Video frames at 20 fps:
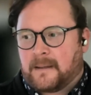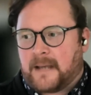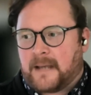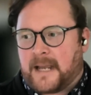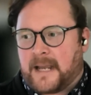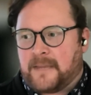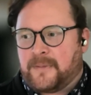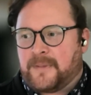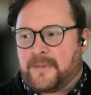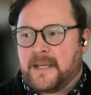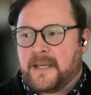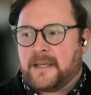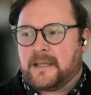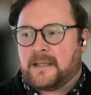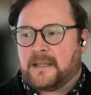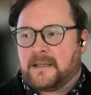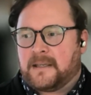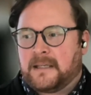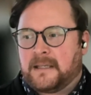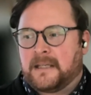
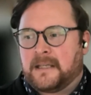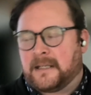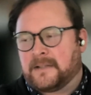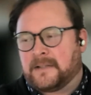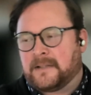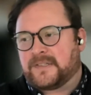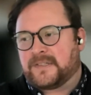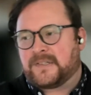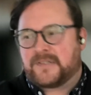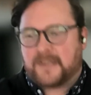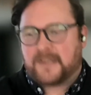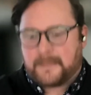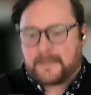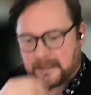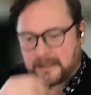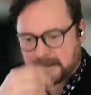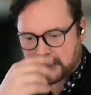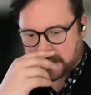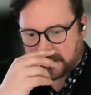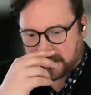this is
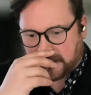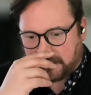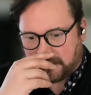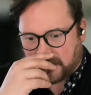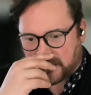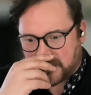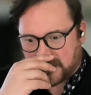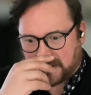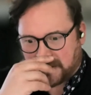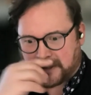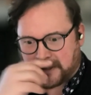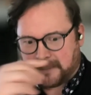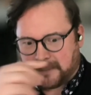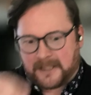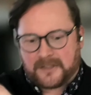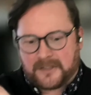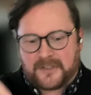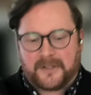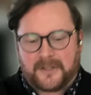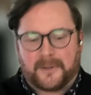something that's really personal to
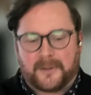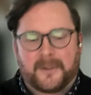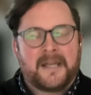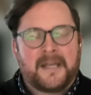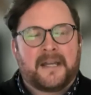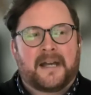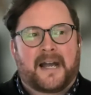me too.